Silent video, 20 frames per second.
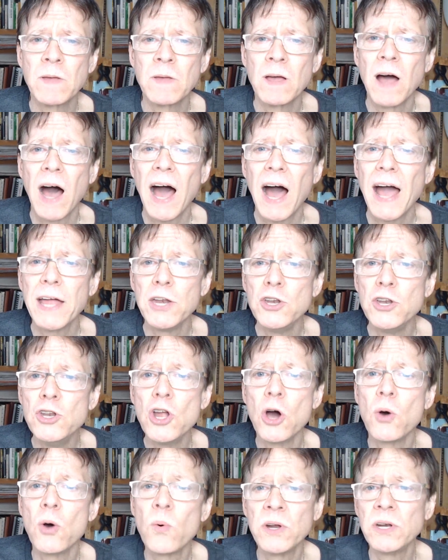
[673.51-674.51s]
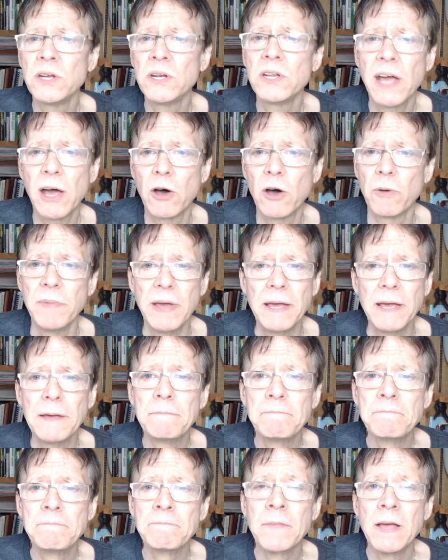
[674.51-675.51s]
I had no one to help me.
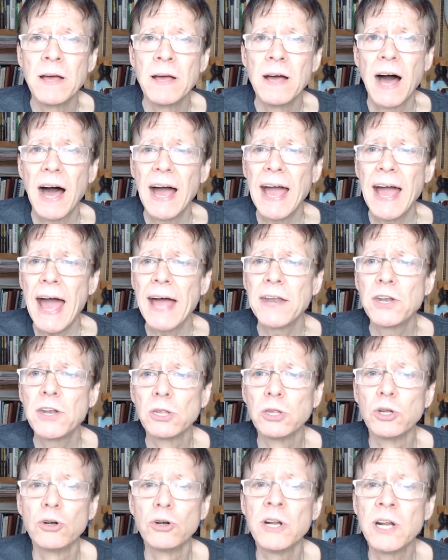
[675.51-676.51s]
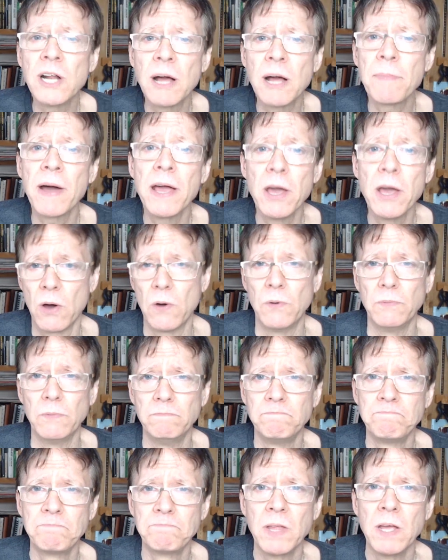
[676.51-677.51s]
I had to learn it on my own
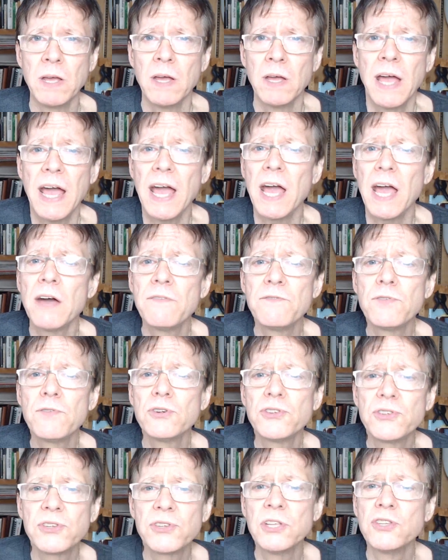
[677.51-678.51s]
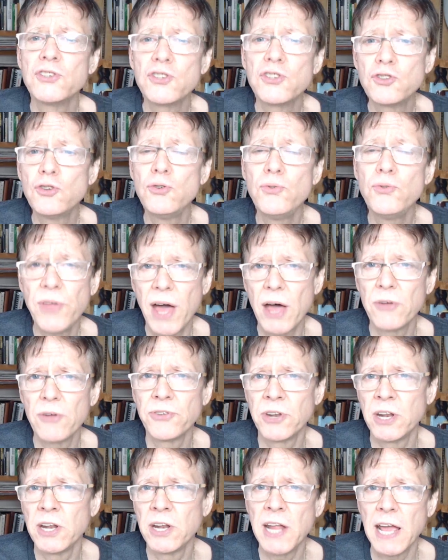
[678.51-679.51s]
ever since
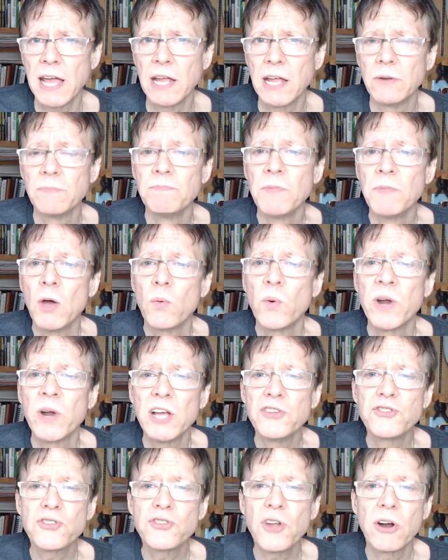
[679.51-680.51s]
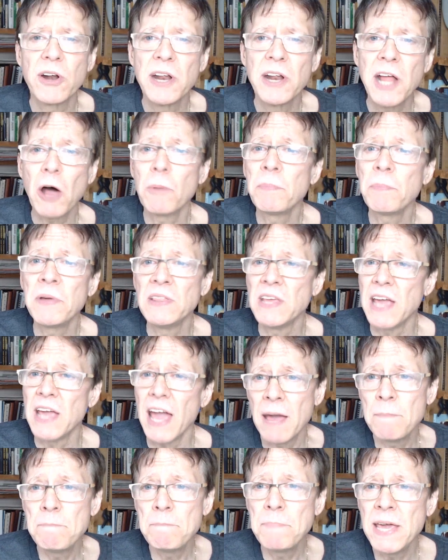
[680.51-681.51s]
2008 when I started helping the
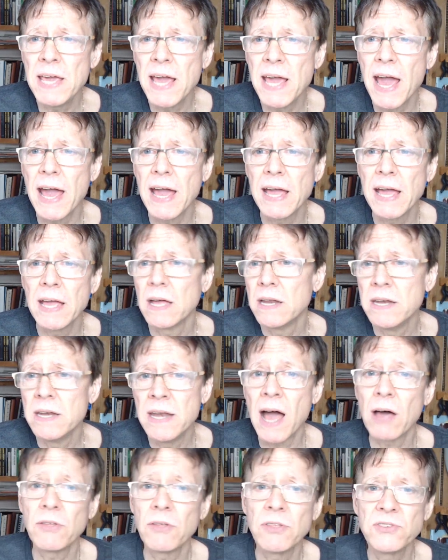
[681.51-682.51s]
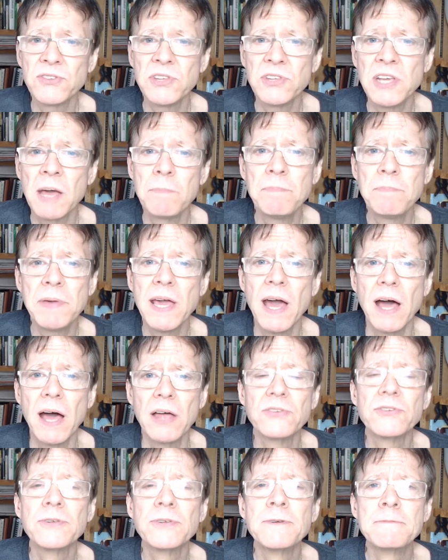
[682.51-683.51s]
NPA, now the
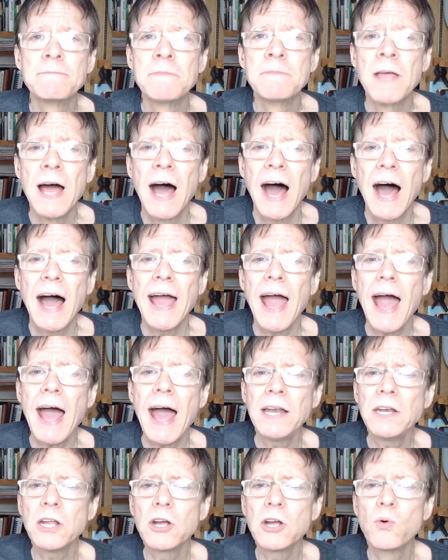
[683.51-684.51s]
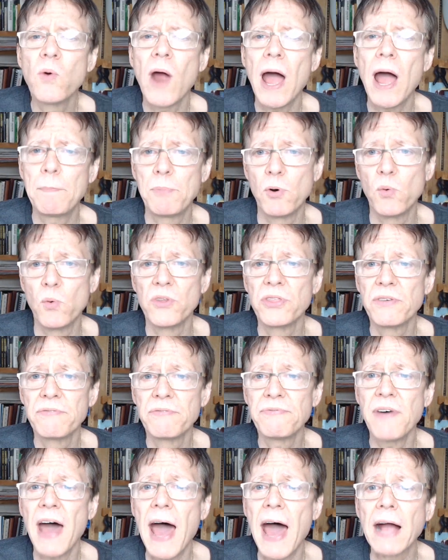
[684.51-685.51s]
CNPS. I had to grapple with the
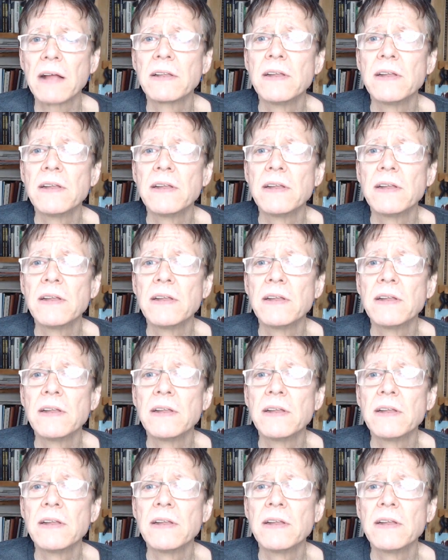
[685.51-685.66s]
fact